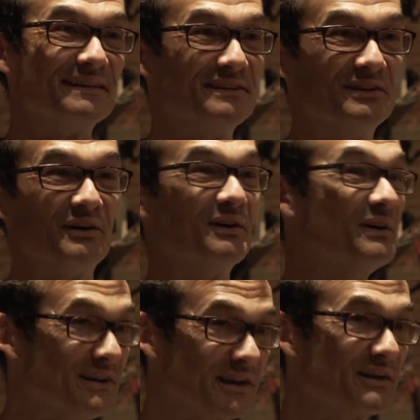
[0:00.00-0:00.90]

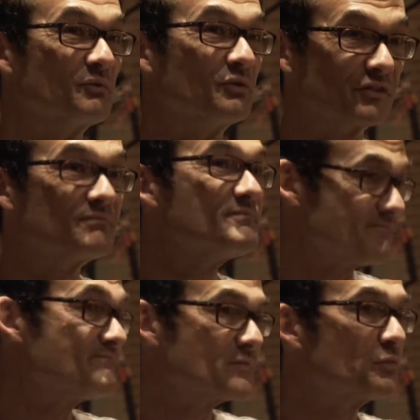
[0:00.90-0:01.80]
It was
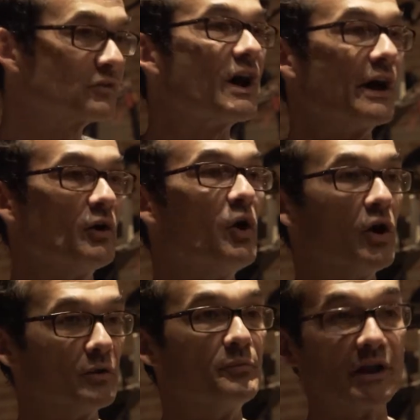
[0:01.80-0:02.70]
kind of
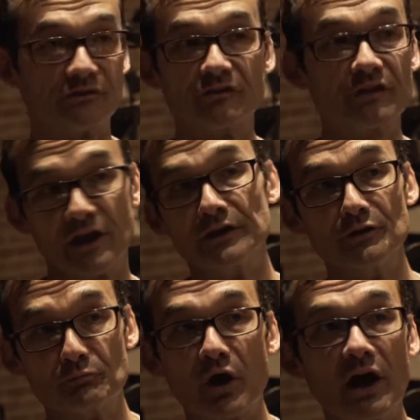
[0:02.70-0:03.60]
all about just
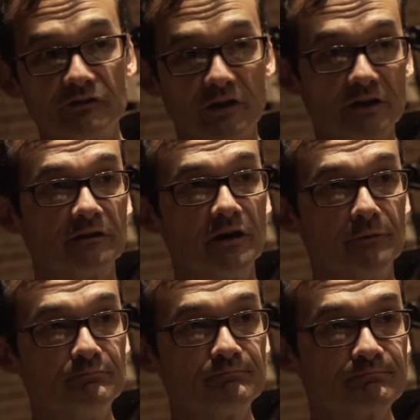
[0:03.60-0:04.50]
getting the project
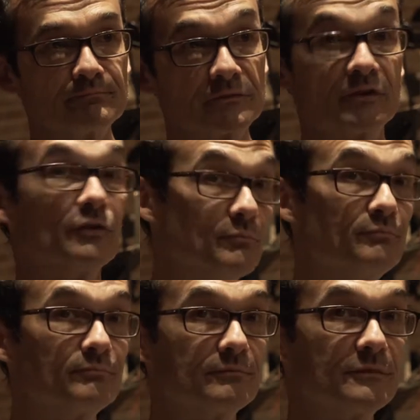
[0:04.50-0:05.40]
done to
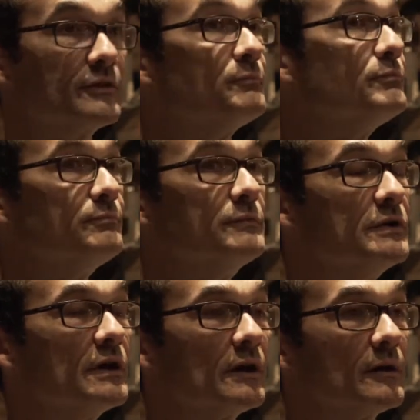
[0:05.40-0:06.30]

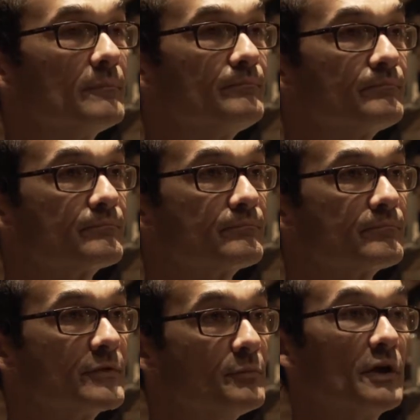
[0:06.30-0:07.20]

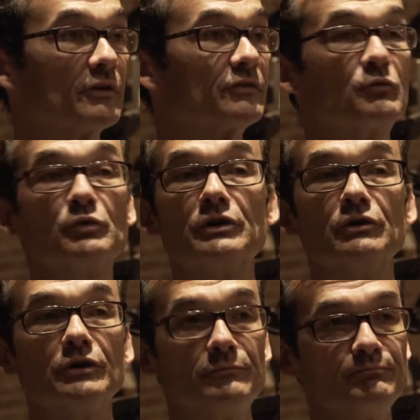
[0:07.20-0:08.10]
the best that we
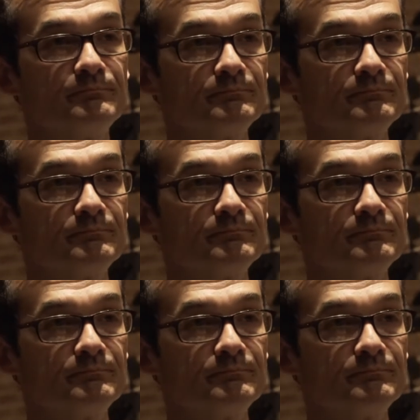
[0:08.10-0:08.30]
could.